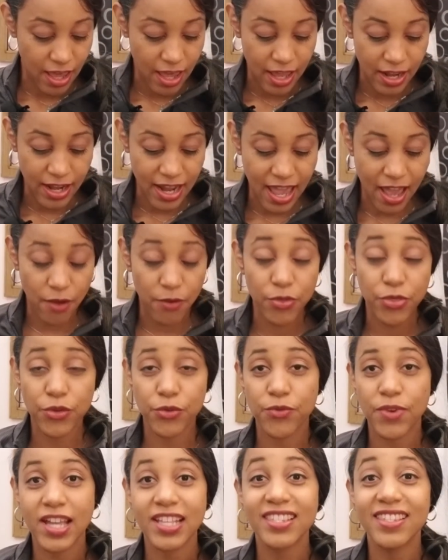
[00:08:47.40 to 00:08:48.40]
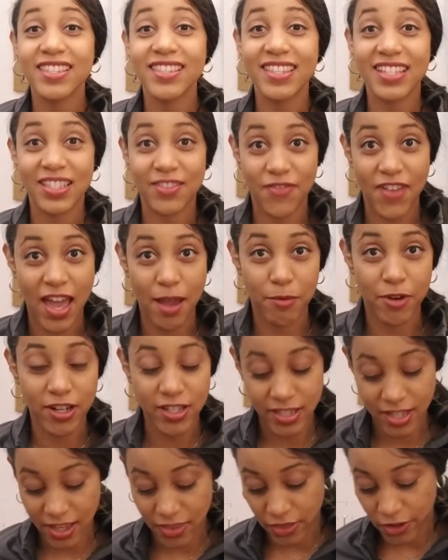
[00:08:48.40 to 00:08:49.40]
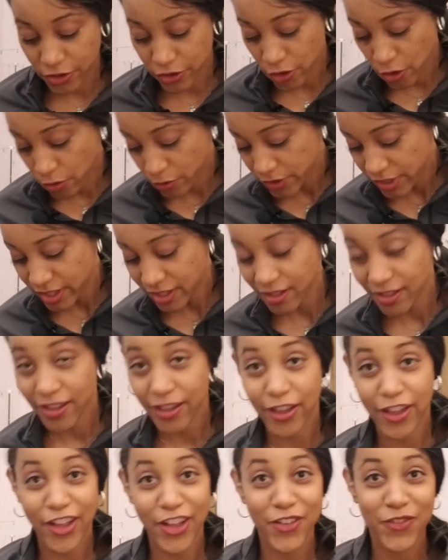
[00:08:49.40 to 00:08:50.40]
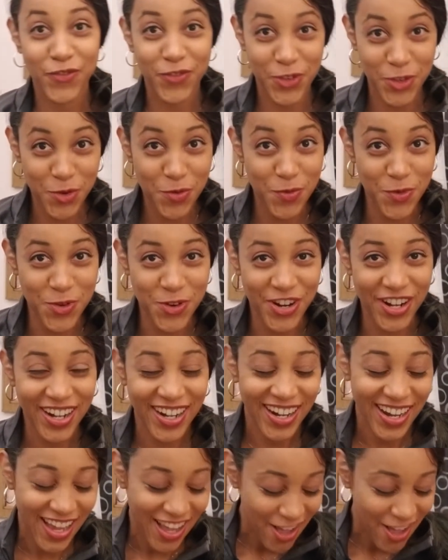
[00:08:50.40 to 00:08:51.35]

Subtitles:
Now, the rest of these fabrics, and there's only a few more,